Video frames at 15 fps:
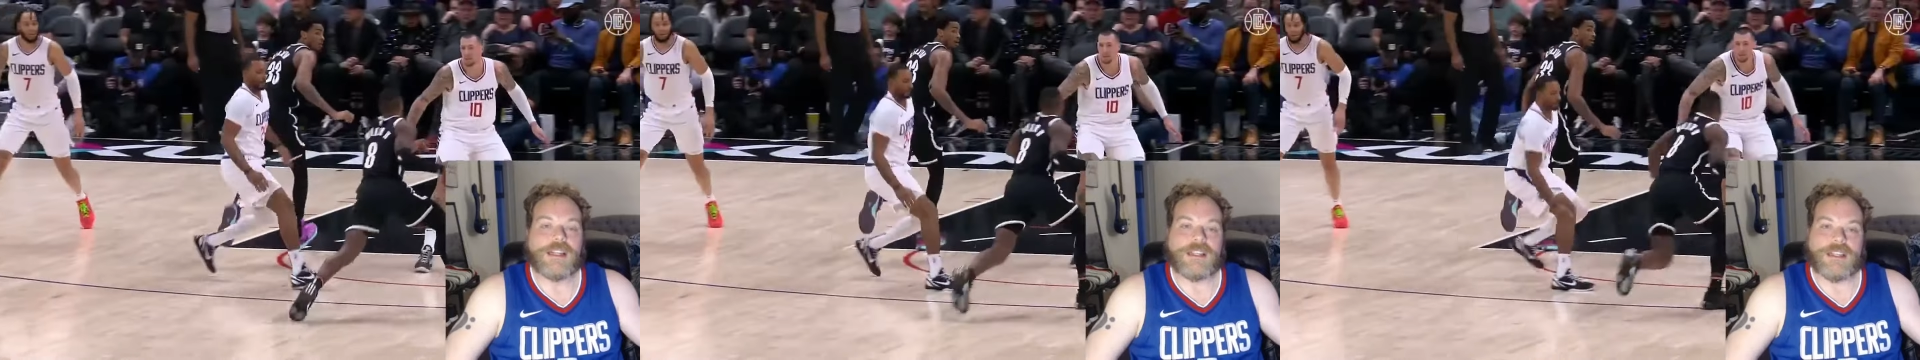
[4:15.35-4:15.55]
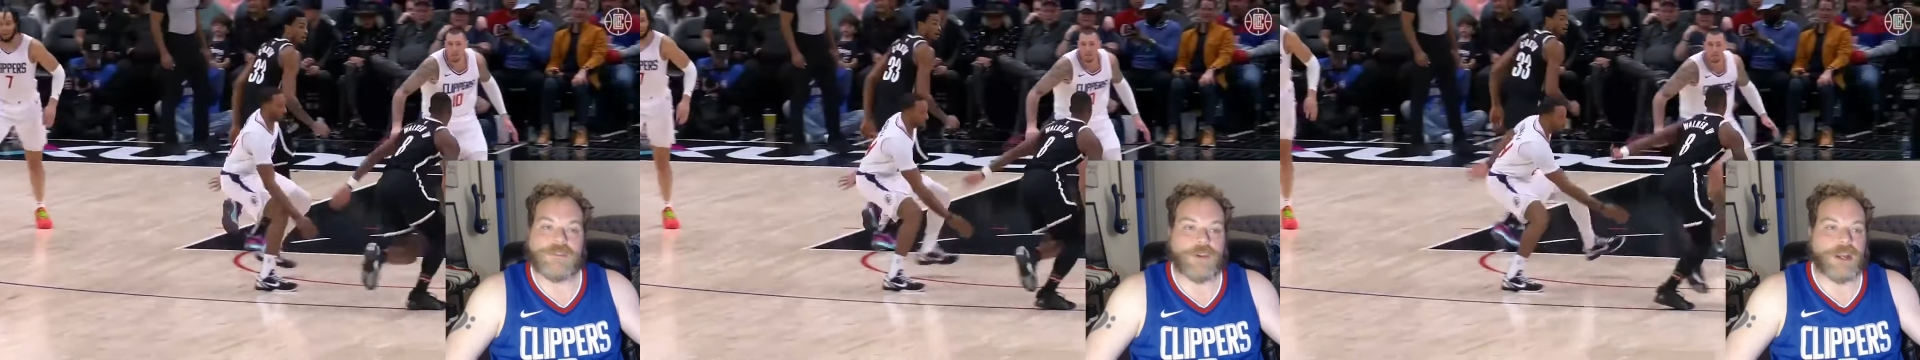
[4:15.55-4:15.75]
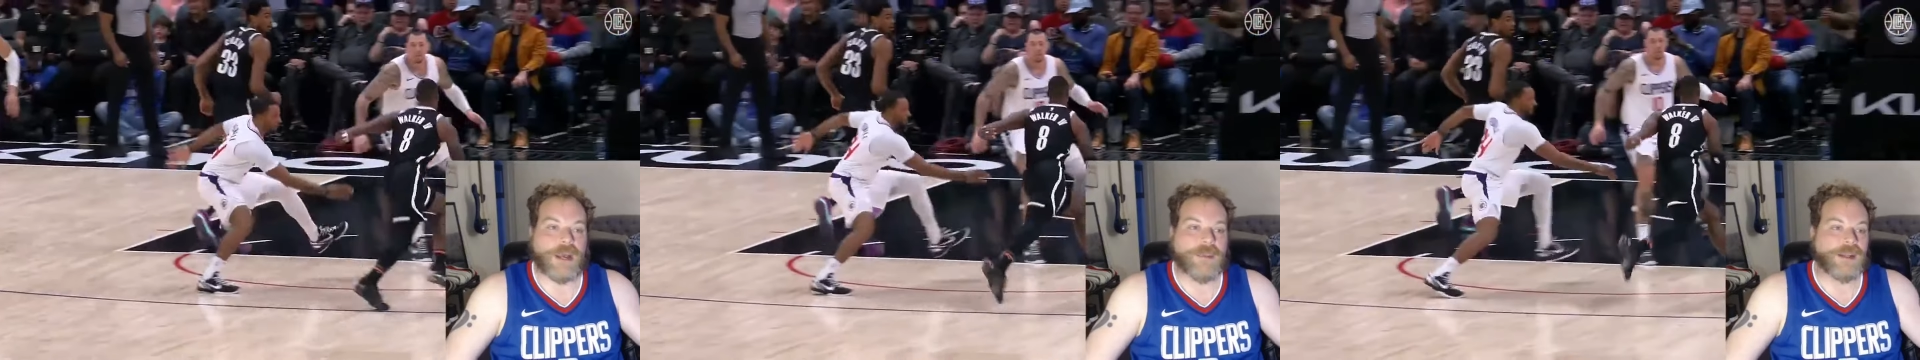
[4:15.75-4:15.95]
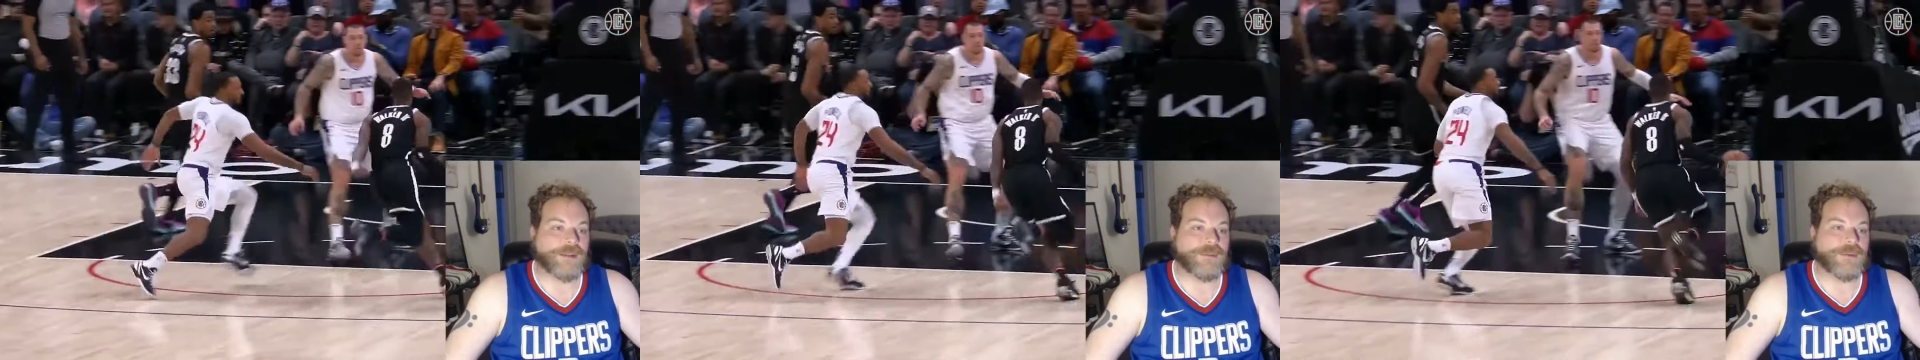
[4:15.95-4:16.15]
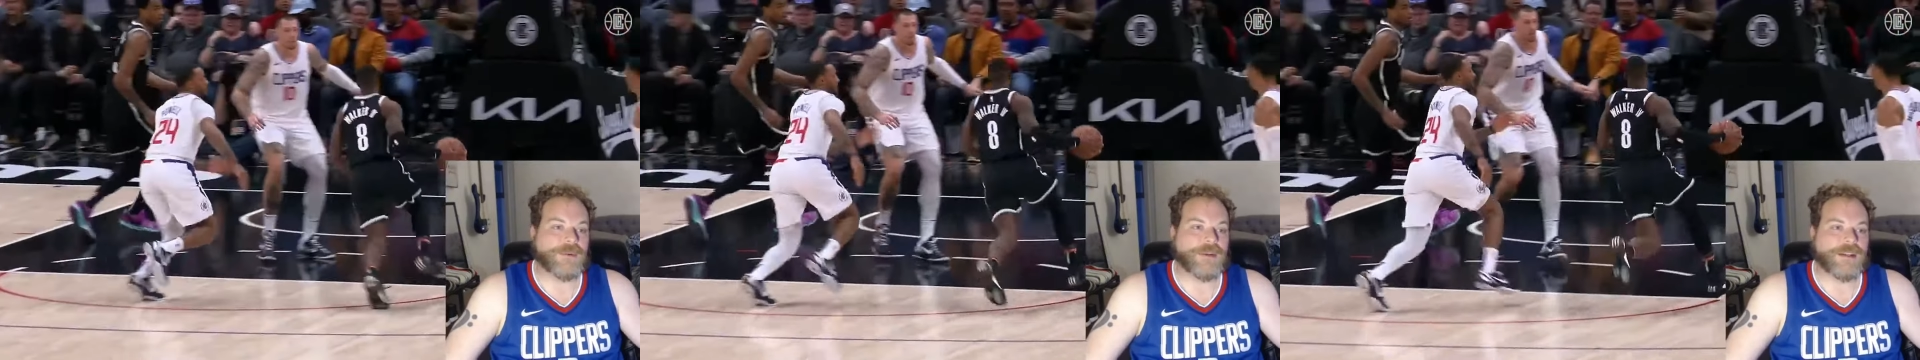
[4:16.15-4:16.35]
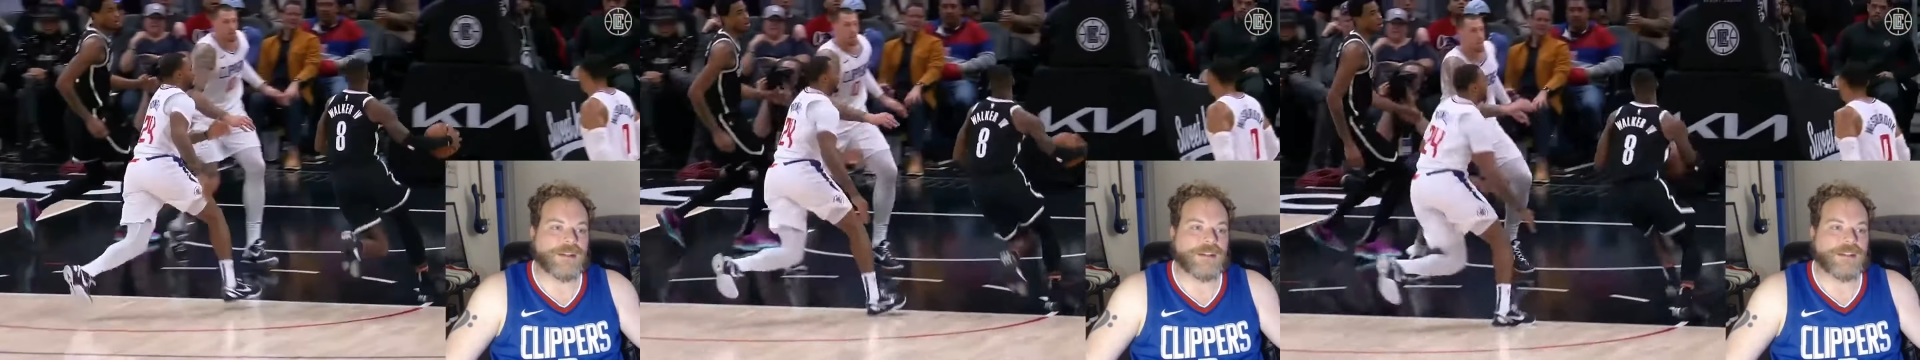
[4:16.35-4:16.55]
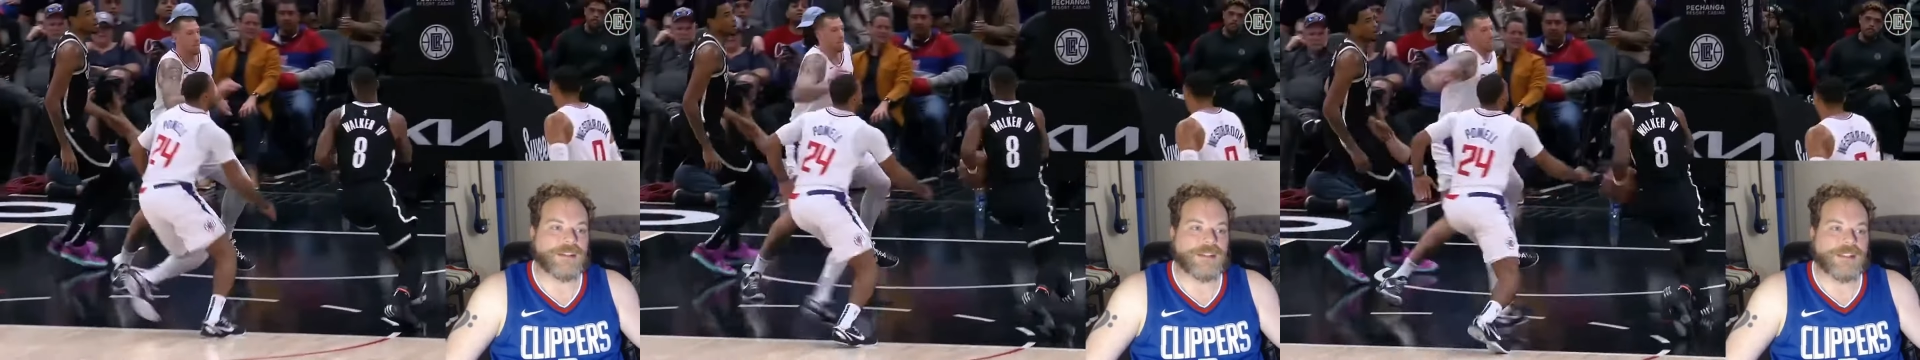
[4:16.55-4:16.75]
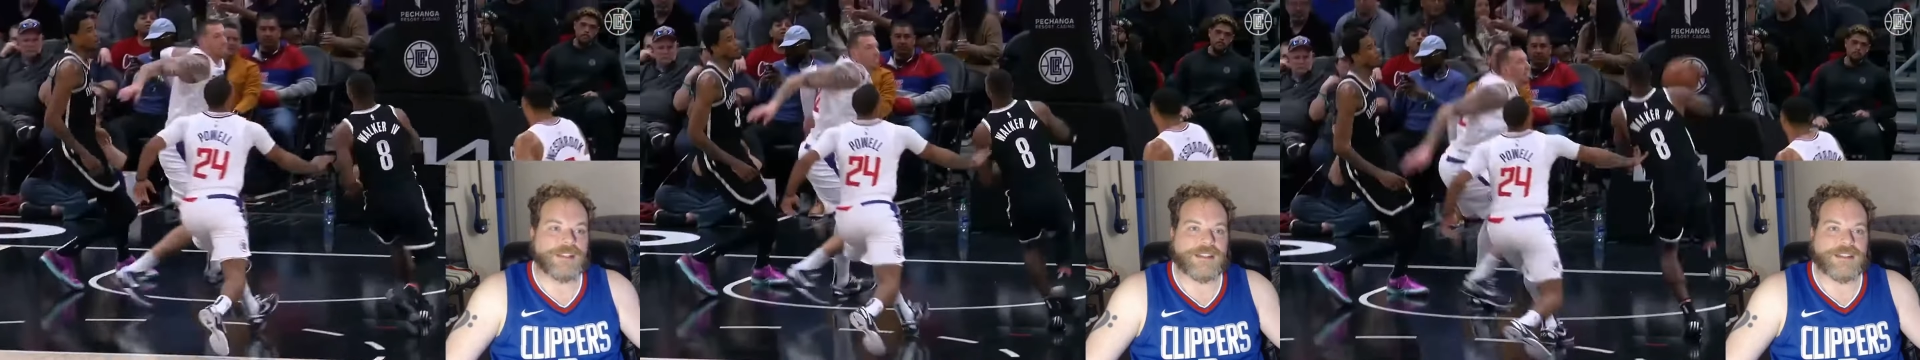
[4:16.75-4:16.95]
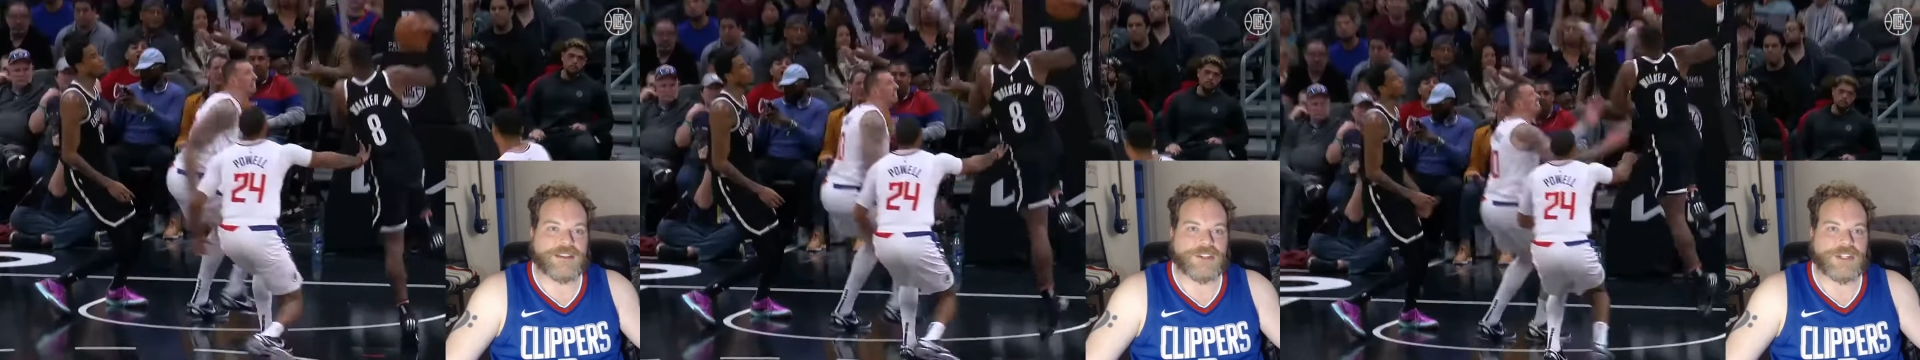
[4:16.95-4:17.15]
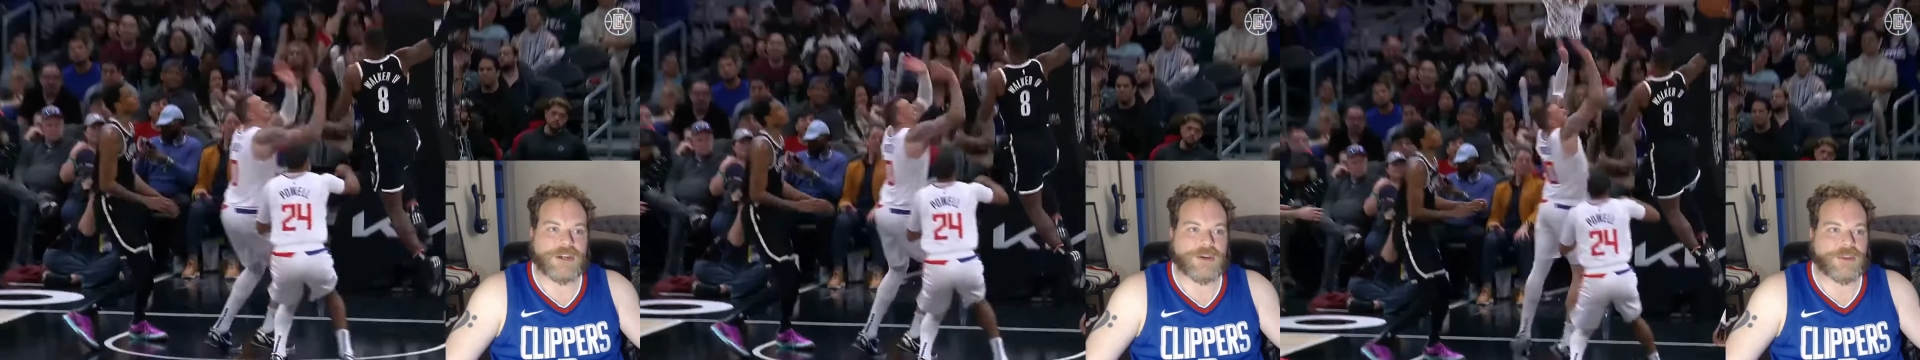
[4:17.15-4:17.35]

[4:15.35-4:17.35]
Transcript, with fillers: Leave a comment if you wanted to share